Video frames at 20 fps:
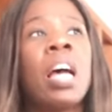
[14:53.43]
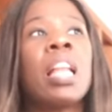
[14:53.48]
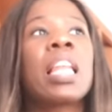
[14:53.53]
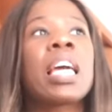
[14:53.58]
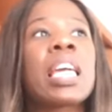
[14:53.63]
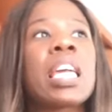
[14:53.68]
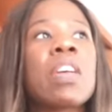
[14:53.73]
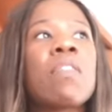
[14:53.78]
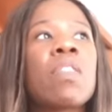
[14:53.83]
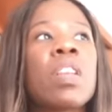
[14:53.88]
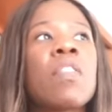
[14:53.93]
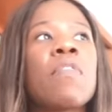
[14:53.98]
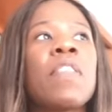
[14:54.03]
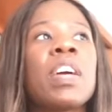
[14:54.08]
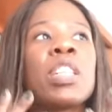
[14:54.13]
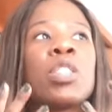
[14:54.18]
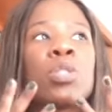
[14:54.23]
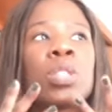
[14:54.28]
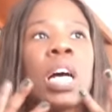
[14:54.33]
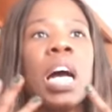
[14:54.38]
like even if
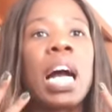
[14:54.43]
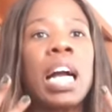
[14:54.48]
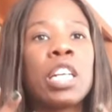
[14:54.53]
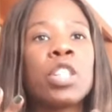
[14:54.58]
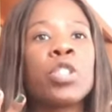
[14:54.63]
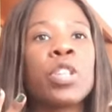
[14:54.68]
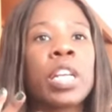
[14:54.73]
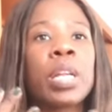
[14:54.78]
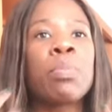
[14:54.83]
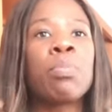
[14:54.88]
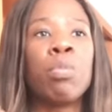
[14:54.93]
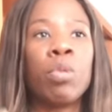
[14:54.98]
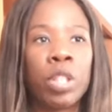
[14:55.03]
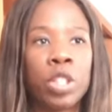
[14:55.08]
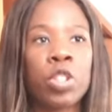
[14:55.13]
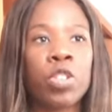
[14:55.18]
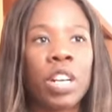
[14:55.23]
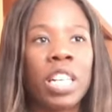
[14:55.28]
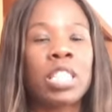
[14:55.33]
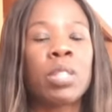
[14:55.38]
I use a hydrating
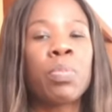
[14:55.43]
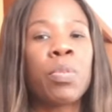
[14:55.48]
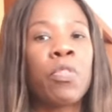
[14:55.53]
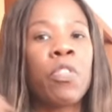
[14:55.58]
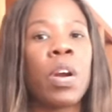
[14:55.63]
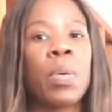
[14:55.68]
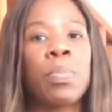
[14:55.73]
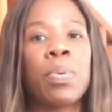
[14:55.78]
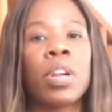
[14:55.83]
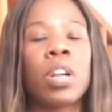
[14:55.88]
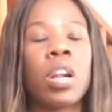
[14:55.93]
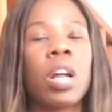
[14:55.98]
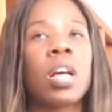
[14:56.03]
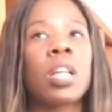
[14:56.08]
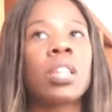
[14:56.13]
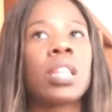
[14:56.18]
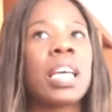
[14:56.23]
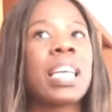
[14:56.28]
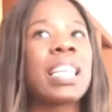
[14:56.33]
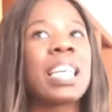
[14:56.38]
moisturizer before I put it
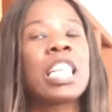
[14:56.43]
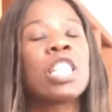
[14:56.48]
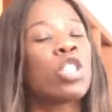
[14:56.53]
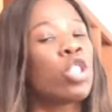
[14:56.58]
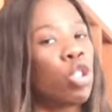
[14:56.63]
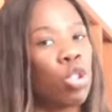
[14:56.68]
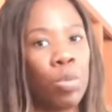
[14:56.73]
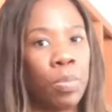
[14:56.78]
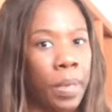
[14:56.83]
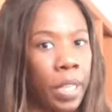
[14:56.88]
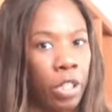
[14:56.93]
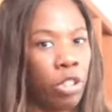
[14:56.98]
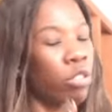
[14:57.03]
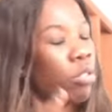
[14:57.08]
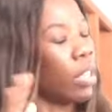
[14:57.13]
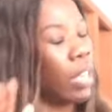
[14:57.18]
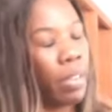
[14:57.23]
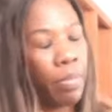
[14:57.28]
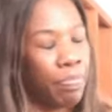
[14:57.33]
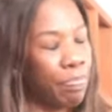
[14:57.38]
on, like it's just too
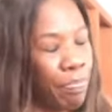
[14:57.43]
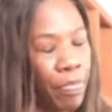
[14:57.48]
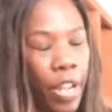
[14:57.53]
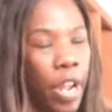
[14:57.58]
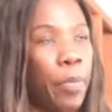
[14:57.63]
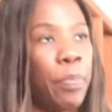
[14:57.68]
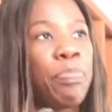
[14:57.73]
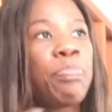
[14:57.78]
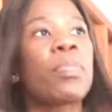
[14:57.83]
much. Like no.